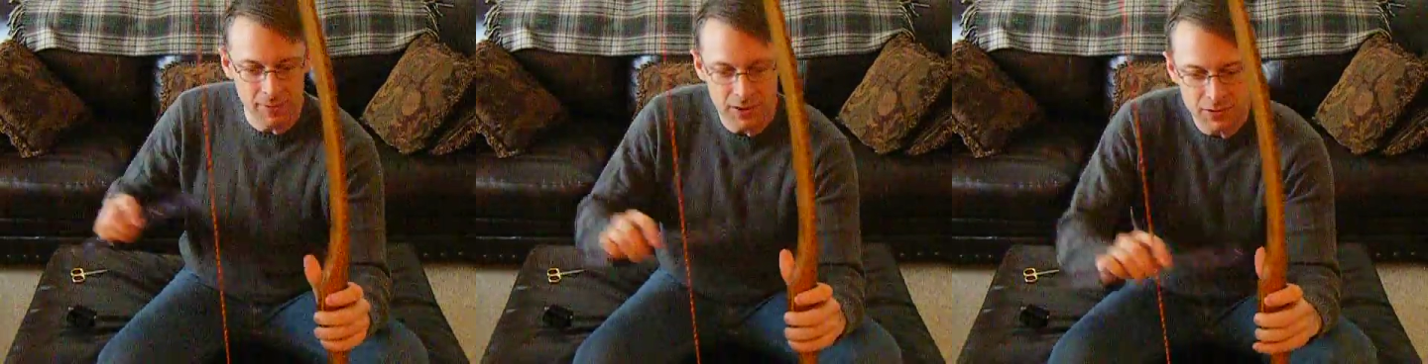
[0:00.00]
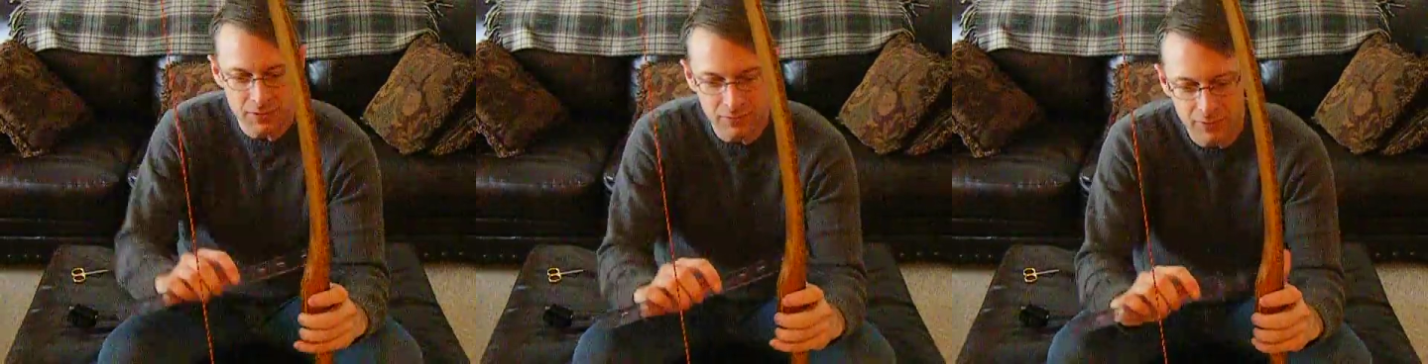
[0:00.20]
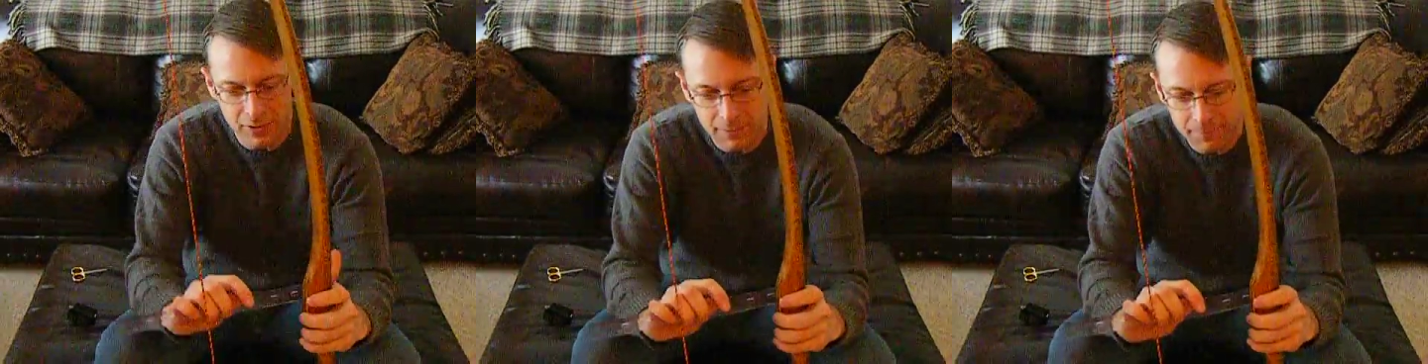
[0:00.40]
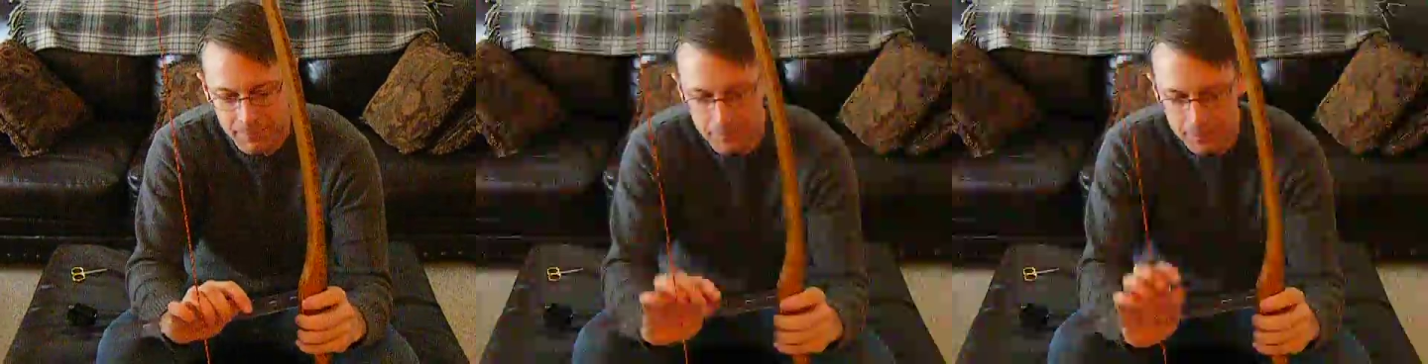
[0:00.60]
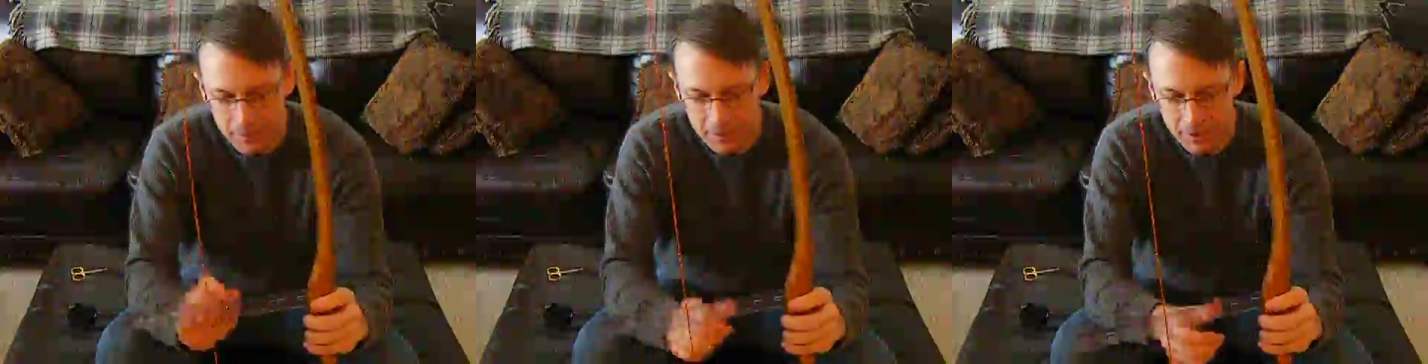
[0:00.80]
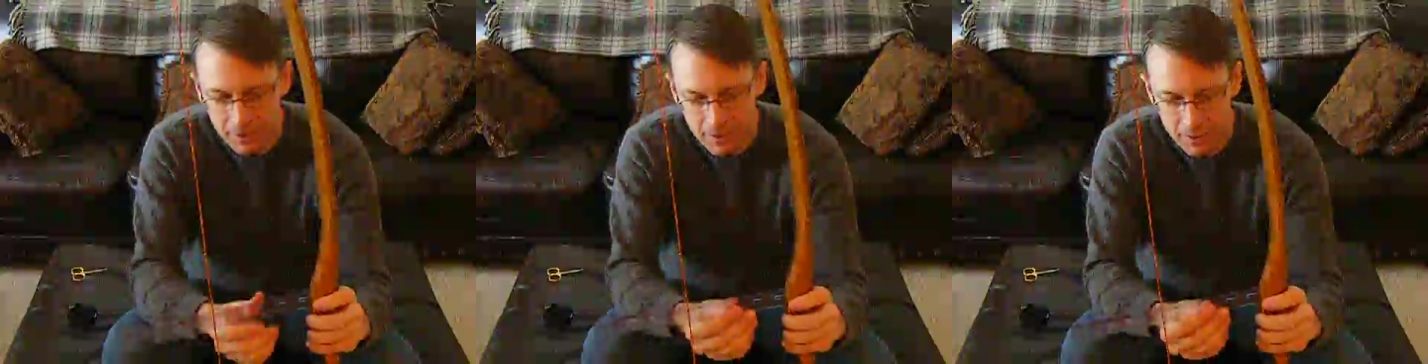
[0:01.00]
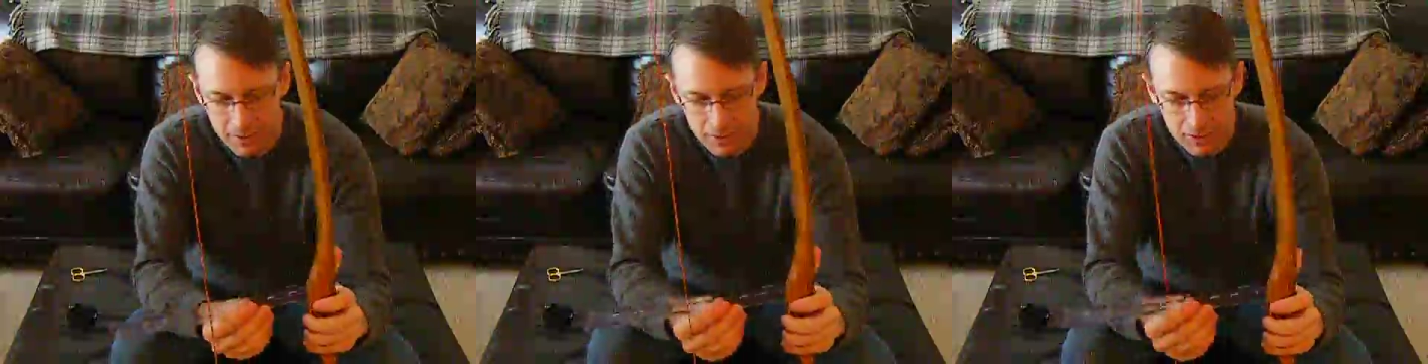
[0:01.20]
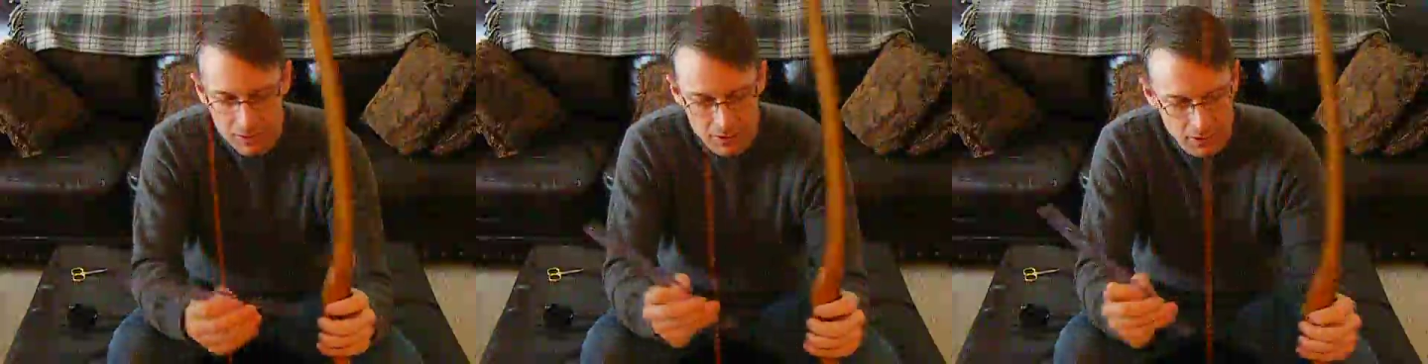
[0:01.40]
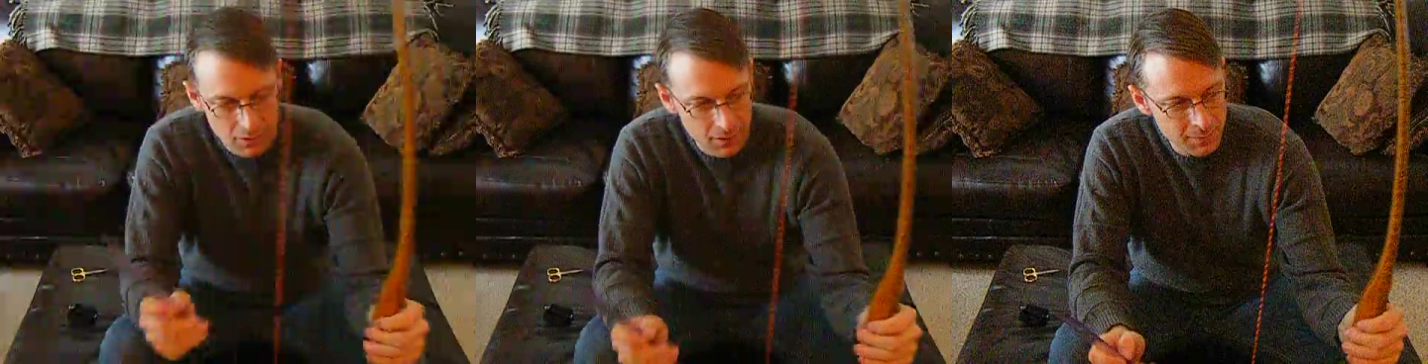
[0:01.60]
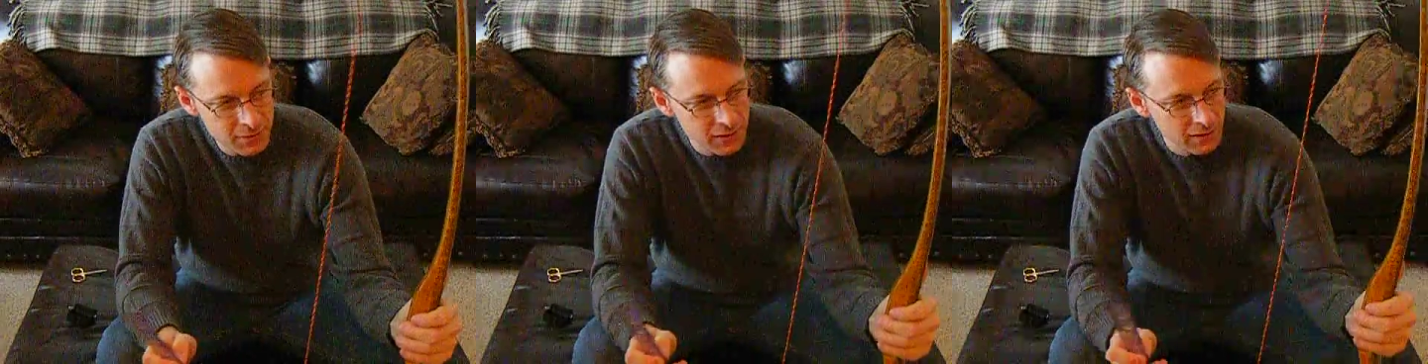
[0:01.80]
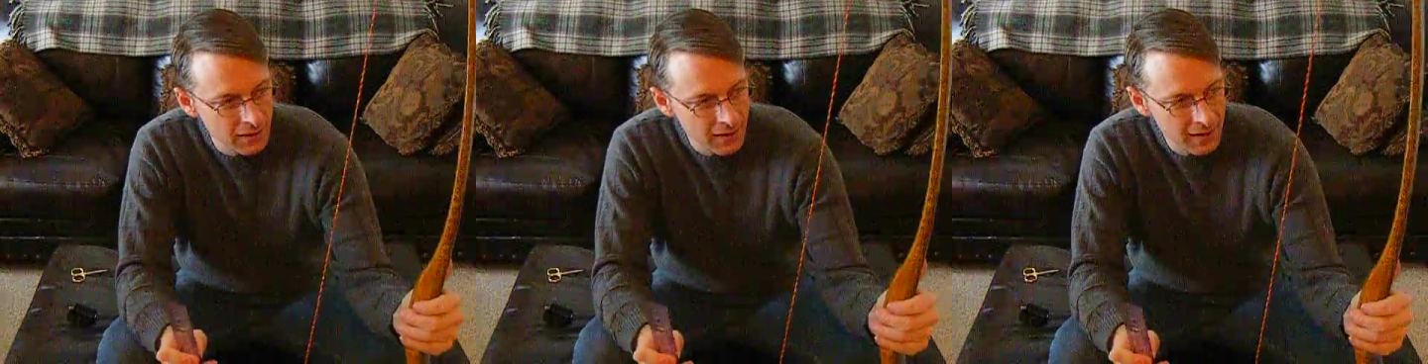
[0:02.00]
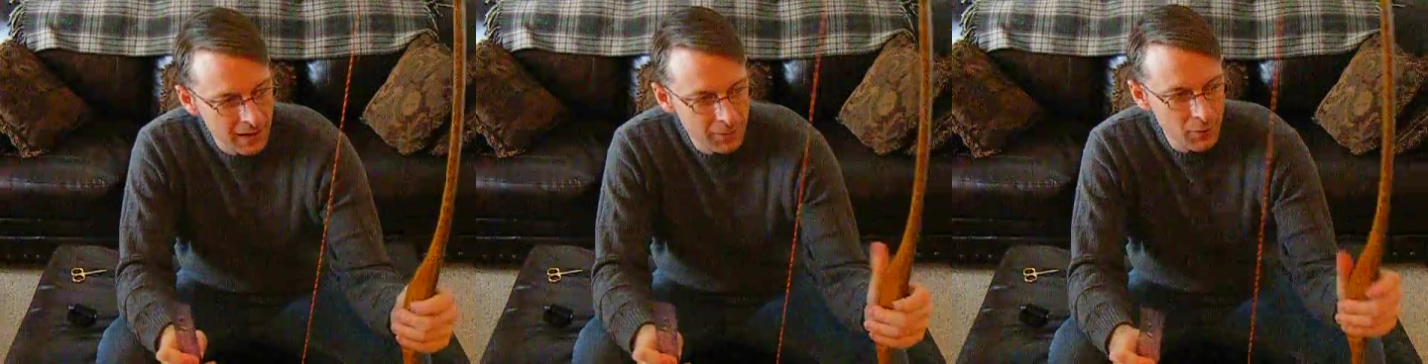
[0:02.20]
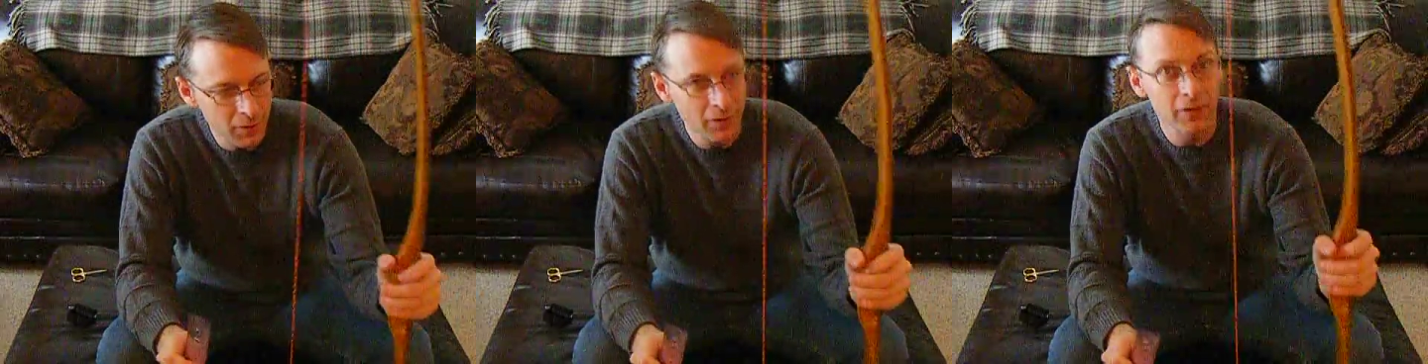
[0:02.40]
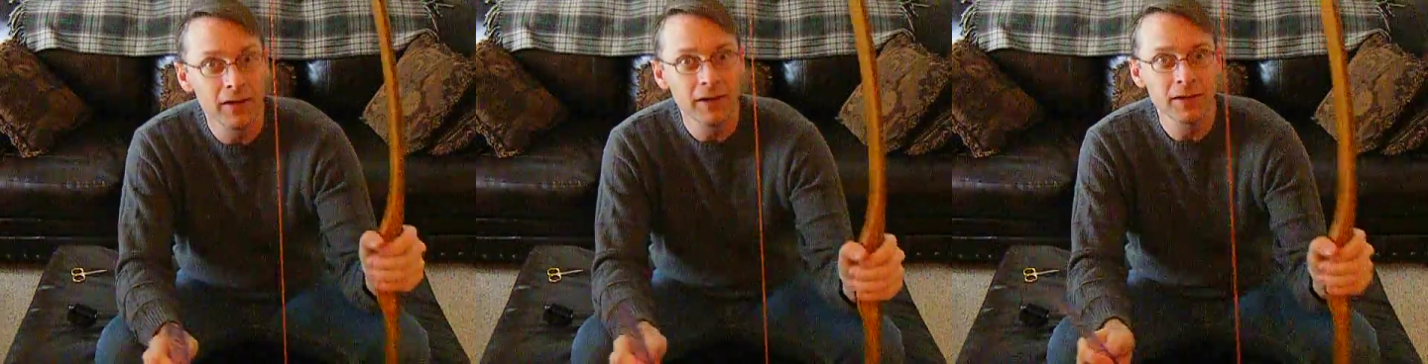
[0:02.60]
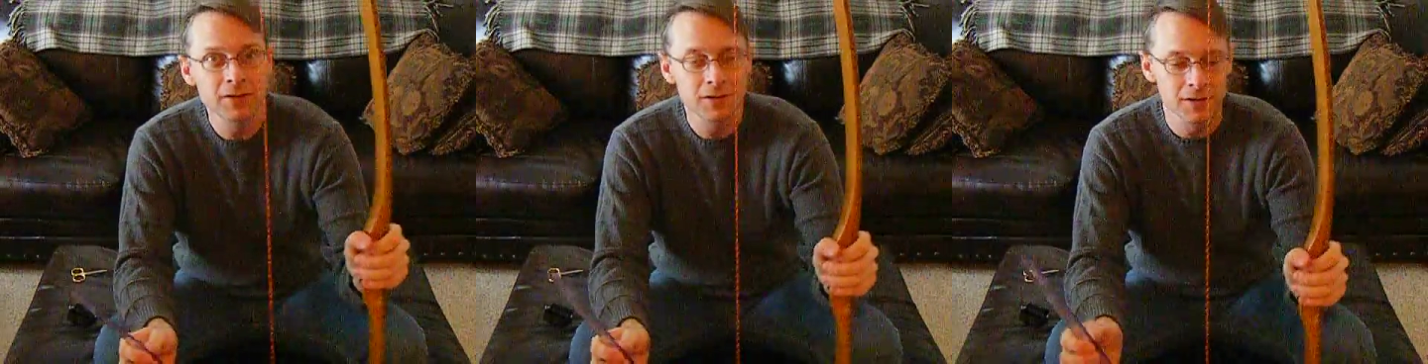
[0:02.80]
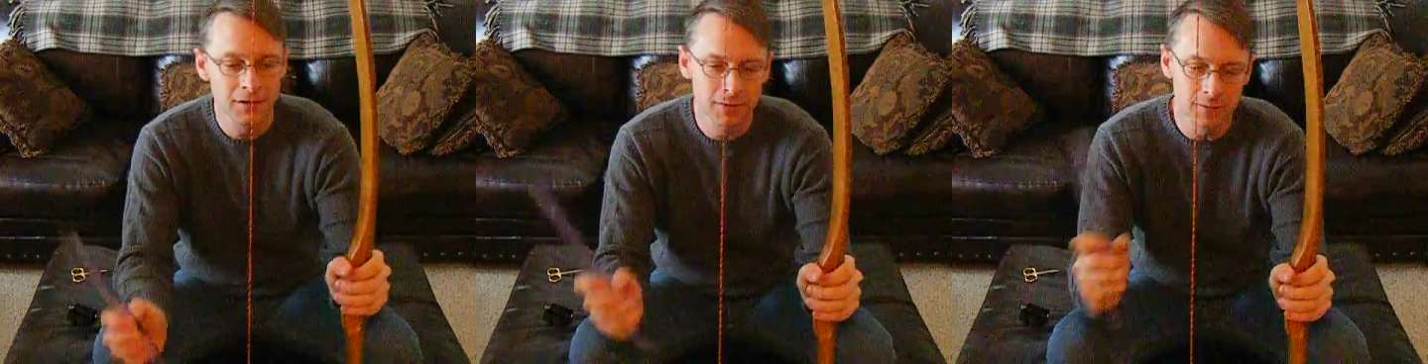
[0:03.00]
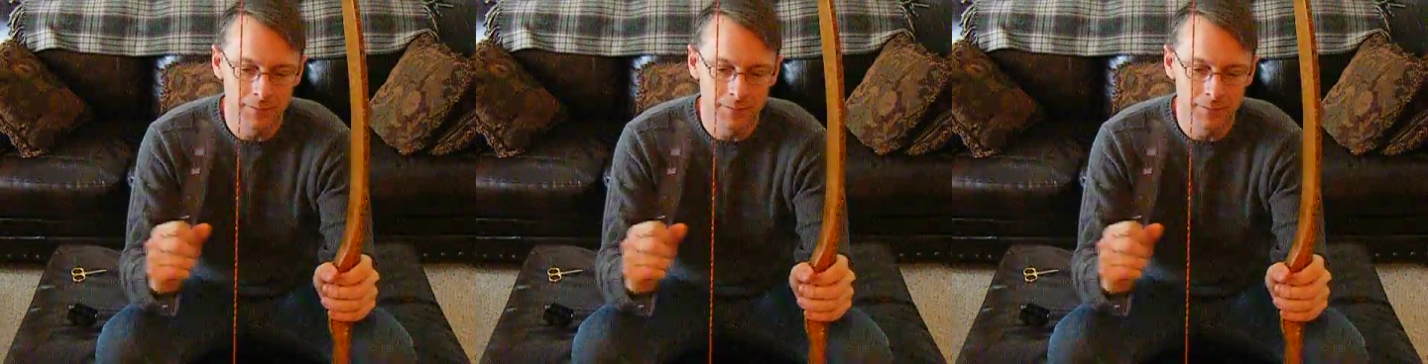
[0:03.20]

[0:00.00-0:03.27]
to measure from. So I'm just going to eyeball this.